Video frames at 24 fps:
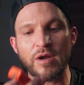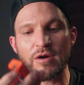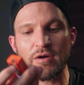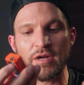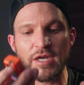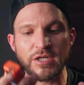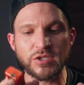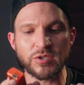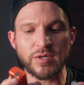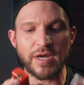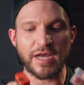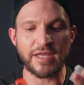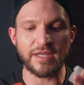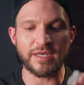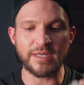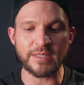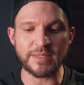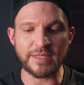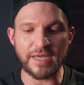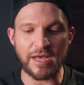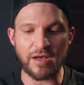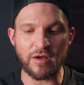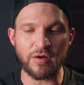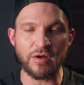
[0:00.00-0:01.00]
don't I try
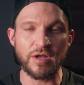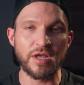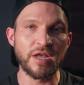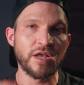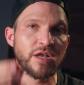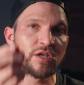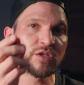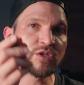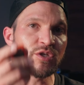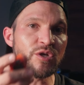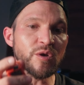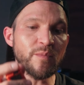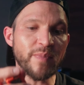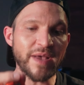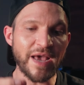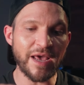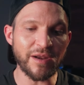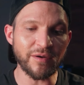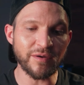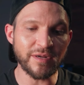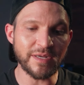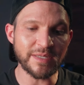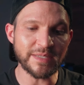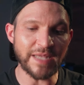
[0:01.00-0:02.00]
these out two
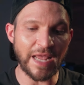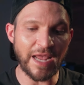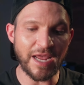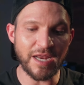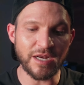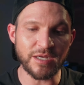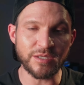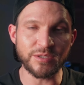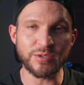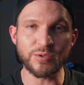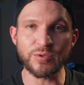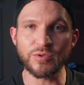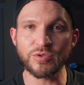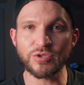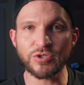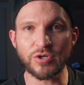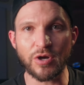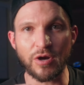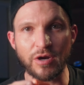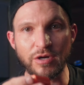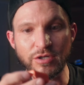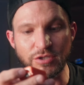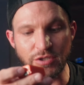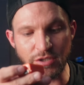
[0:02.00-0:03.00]
batteries and a dual
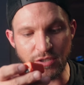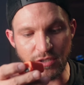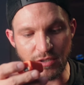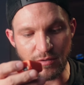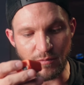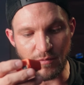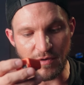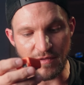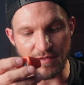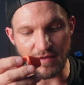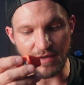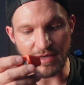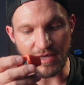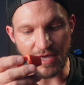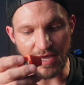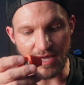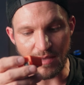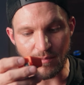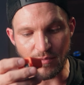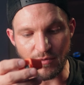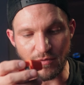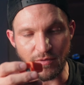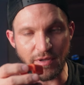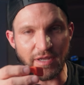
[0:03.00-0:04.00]
charger with a
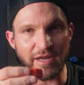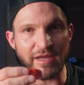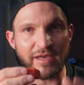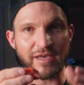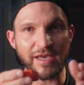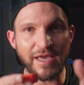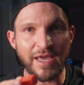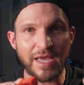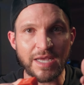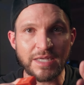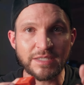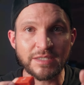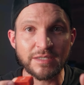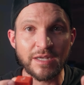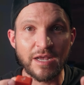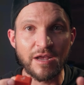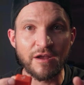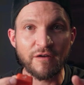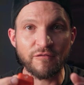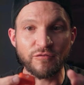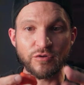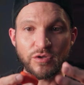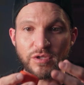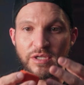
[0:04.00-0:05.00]
cable and a case
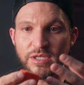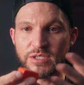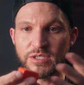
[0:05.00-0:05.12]
for only